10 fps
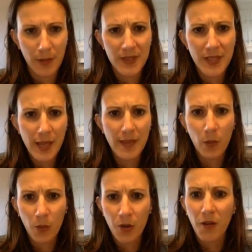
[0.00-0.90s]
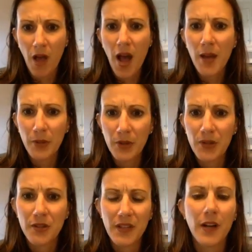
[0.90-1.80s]
I'm saying that word a lot,
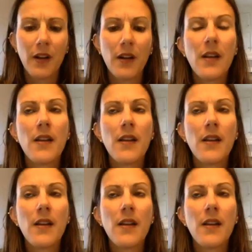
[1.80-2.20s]
persevere.